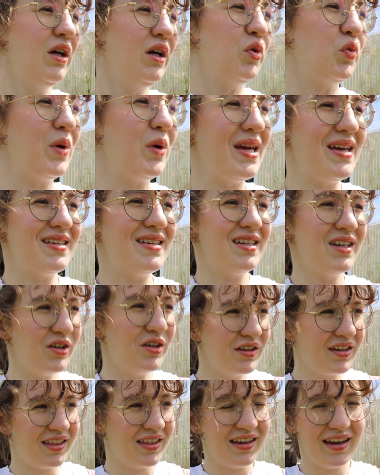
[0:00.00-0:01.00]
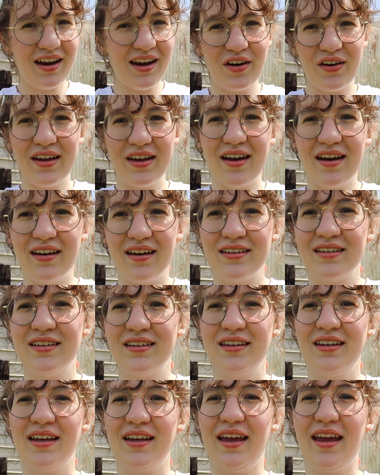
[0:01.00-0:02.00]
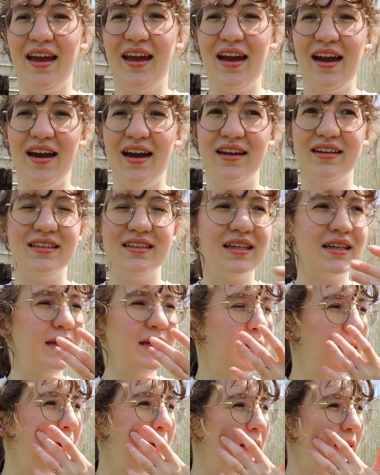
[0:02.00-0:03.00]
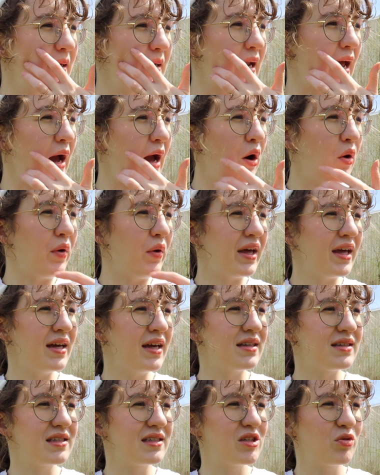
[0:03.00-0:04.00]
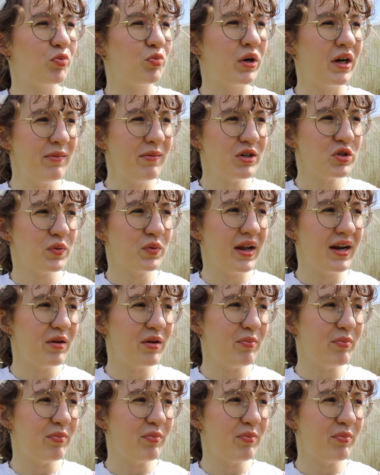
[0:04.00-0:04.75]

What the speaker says: We tilled the area, and now it's pretty much ready to